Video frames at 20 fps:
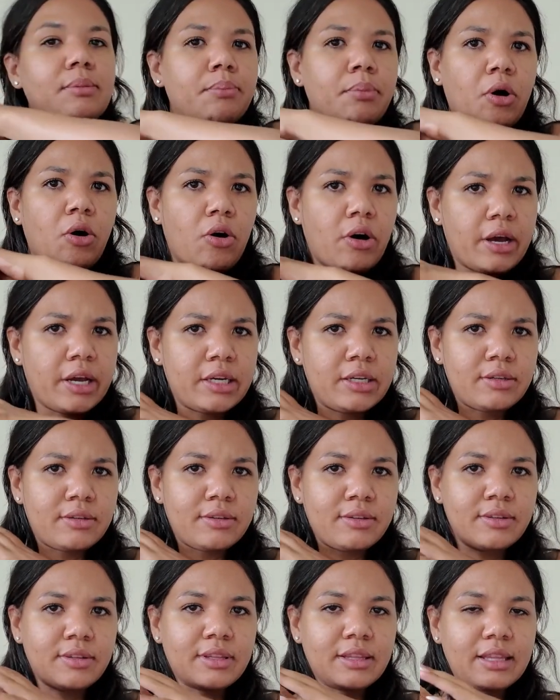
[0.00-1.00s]
a bond
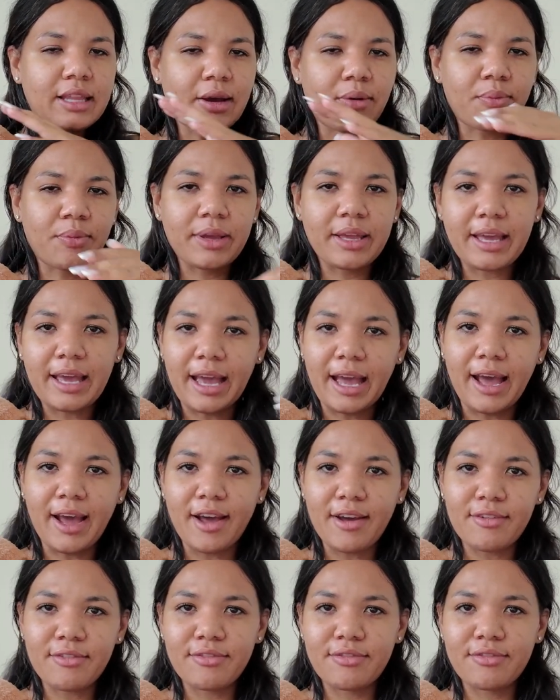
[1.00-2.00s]
that we
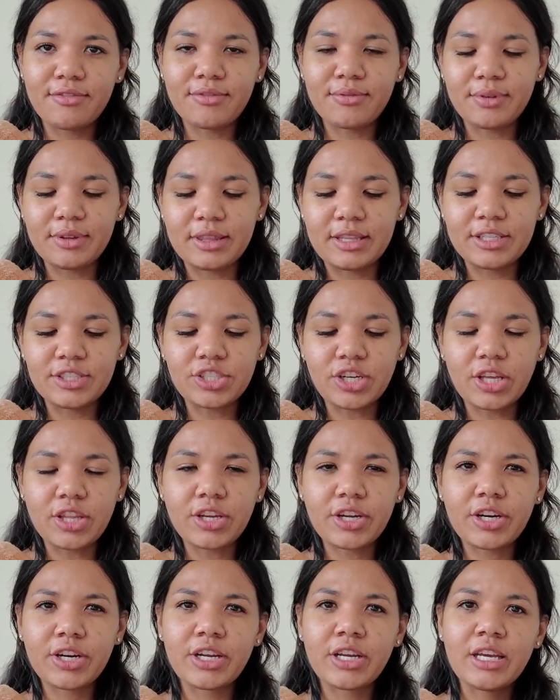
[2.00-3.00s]
have with each
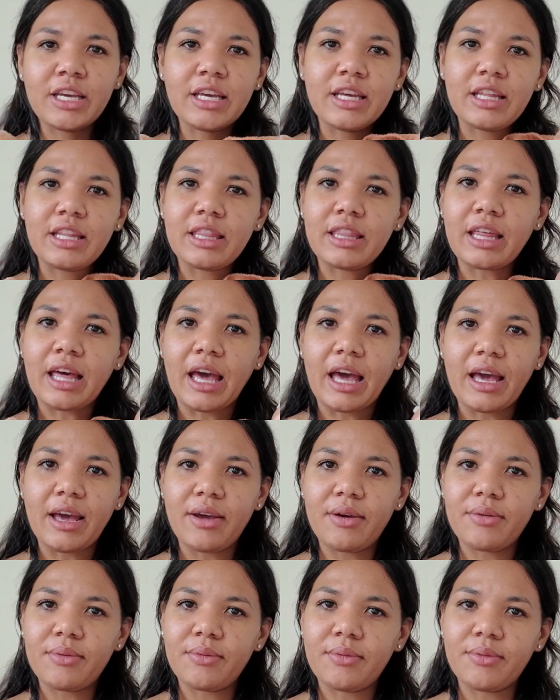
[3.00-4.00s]
other
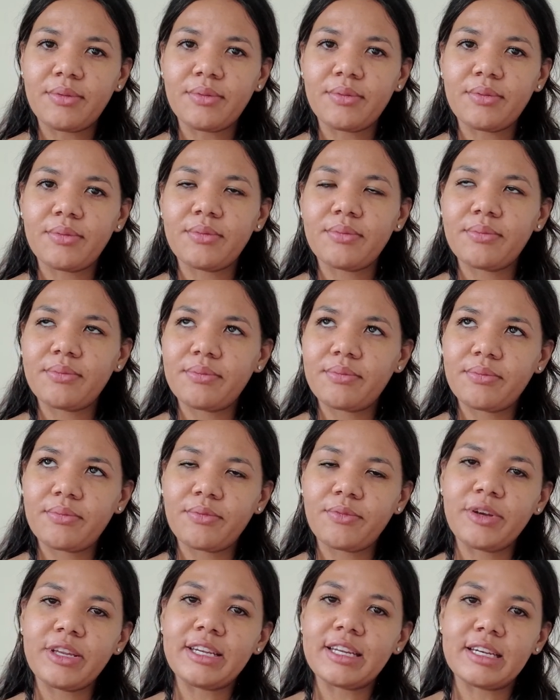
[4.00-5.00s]
that
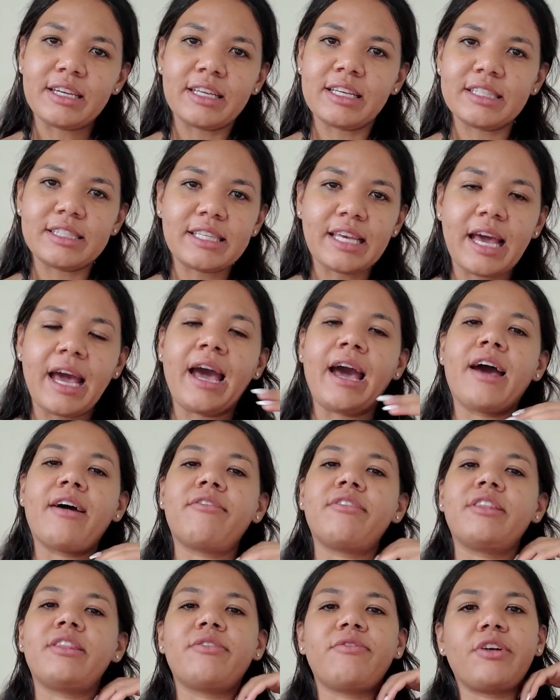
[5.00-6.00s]
we didn't get to
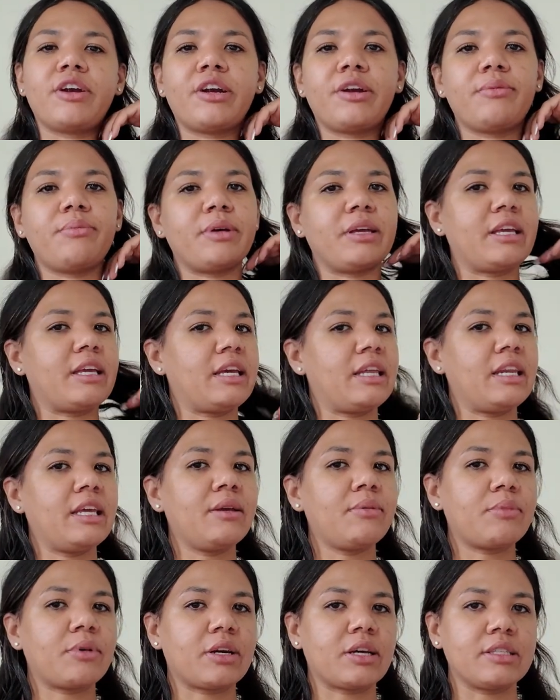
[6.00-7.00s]
have in the very
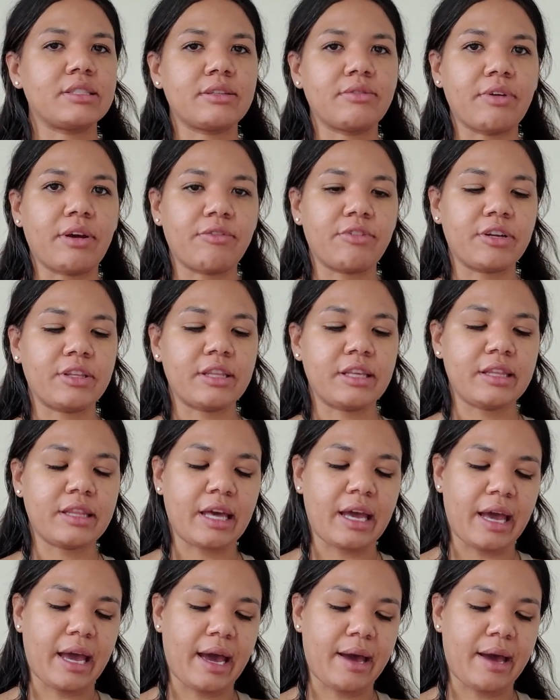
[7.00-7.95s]
beginning because of everything that